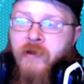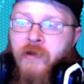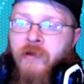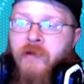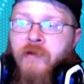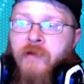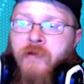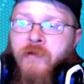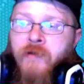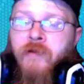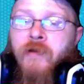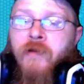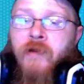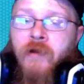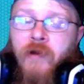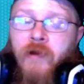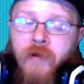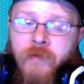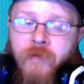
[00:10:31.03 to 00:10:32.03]

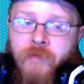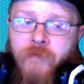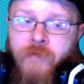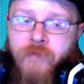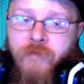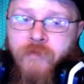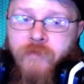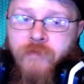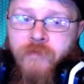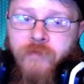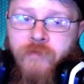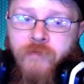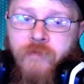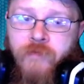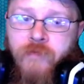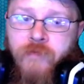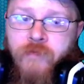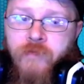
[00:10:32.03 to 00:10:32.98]
[no speech]